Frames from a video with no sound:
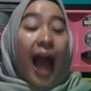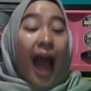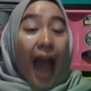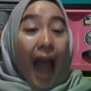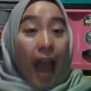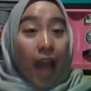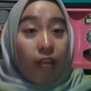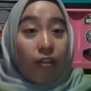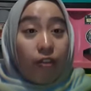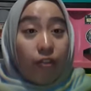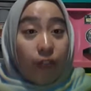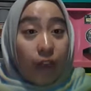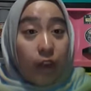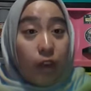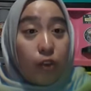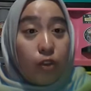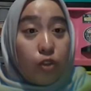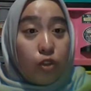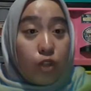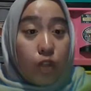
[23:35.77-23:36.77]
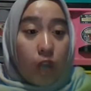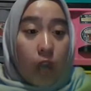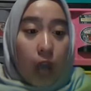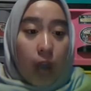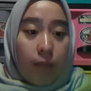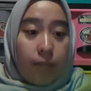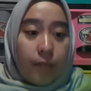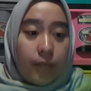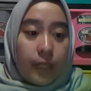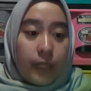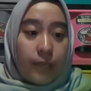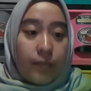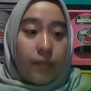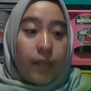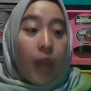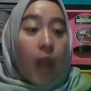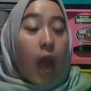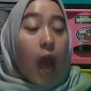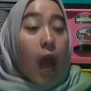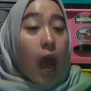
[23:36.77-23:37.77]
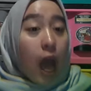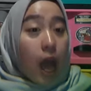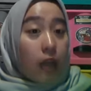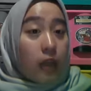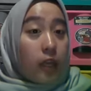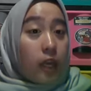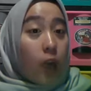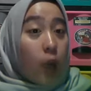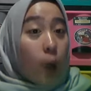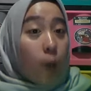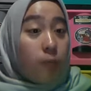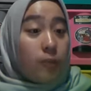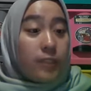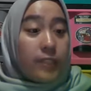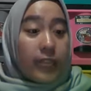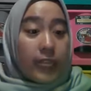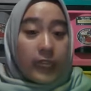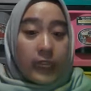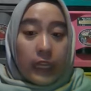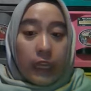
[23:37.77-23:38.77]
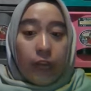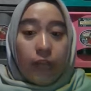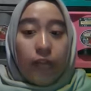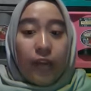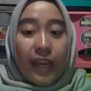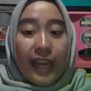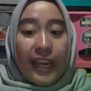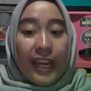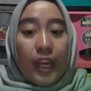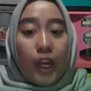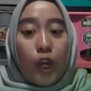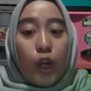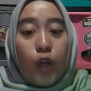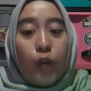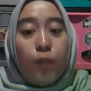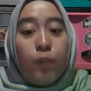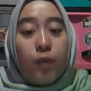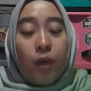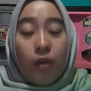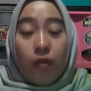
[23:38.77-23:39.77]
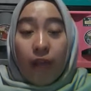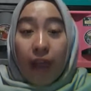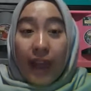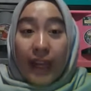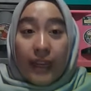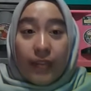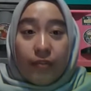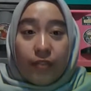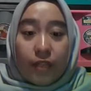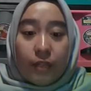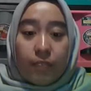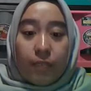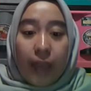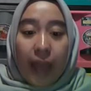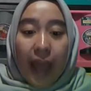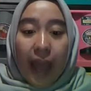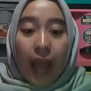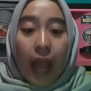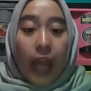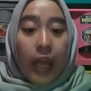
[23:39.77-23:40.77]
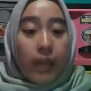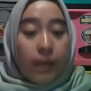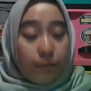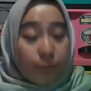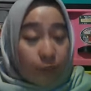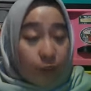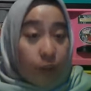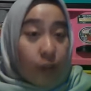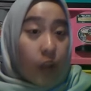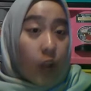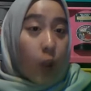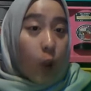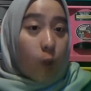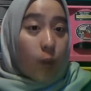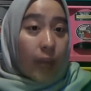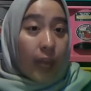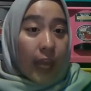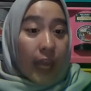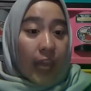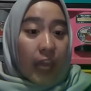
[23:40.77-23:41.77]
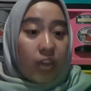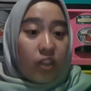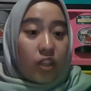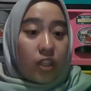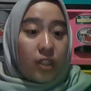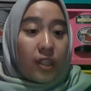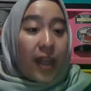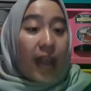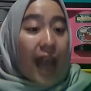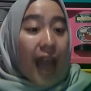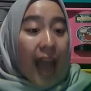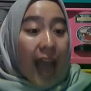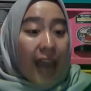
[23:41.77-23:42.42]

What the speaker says: and value to the company. Other objectives include providing feedback, improving communication,